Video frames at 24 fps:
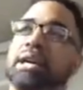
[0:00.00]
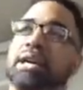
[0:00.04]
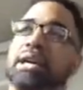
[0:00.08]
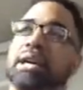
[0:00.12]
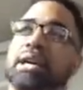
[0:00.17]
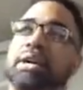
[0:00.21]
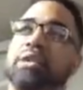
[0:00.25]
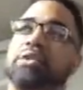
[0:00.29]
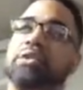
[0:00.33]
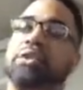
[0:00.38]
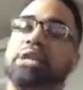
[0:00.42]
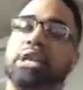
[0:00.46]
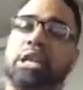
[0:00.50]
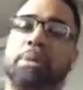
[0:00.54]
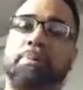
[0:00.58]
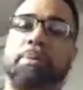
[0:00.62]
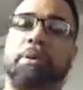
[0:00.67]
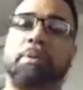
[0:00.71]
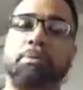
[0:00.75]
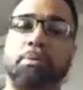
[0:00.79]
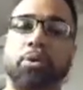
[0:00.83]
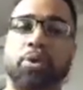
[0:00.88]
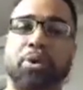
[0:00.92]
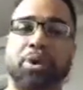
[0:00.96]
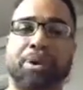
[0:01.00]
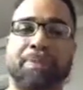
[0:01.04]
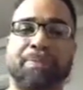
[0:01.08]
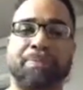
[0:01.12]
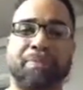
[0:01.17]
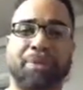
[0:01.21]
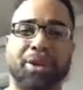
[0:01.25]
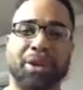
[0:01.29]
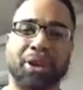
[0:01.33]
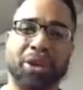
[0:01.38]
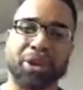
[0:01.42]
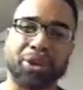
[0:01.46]
and you get up in the morning,
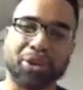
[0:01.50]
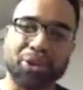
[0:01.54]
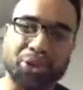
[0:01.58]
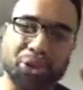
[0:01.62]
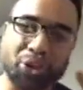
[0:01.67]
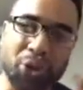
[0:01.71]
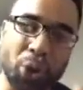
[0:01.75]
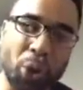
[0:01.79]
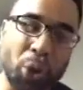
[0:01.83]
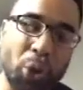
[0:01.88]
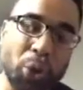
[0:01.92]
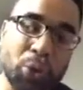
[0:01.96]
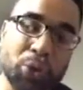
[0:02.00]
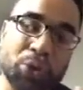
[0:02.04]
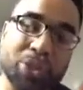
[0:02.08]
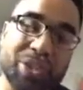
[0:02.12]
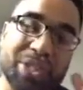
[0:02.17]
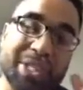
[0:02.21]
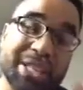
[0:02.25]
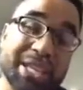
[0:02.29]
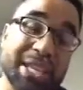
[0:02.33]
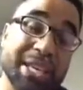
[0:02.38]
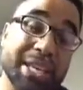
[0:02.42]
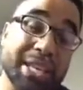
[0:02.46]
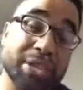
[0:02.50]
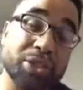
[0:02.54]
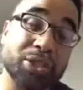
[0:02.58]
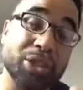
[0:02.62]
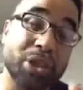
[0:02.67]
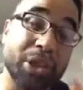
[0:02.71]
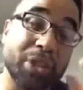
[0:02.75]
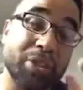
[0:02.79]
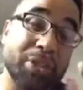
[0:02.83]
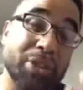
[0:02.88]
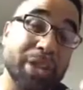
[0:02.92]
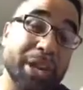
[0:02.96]
those things
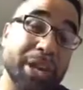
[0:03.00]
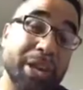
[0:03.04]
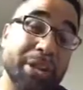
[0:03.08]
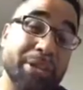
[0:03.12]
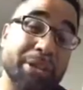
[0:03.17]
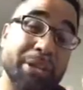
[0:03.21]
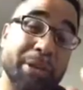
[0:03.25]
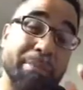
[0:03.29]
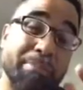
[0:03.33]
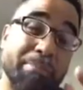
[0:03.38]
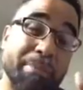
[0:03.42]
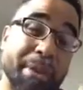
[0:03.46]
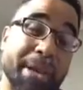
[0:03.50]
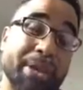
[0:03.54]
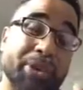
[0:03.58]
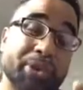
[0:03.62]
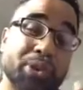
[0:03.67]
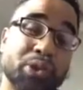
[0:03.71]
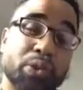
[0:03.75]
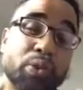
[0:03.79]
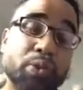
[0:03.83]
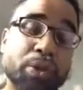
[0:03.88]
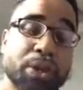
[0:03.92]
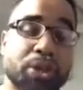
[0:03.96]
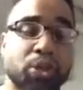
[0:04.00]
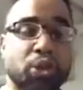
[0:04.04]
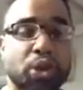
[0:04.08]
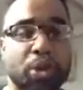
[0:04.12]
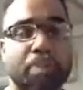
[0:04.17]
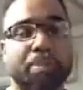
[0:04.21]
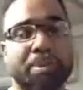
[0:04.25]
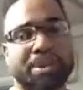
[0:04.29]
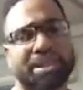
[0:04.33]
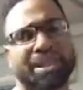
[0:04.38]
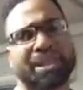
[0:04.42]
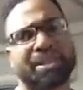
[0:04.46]
are there to make you reach your
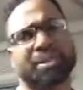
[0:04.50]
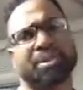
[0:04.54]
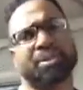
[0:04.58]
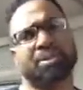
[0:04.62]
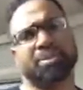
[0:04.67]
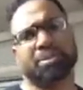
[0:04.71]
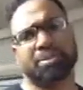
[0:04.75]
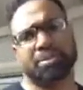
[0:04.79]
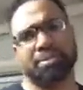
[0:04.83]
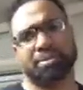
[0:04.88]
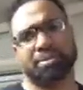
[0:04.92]
potential.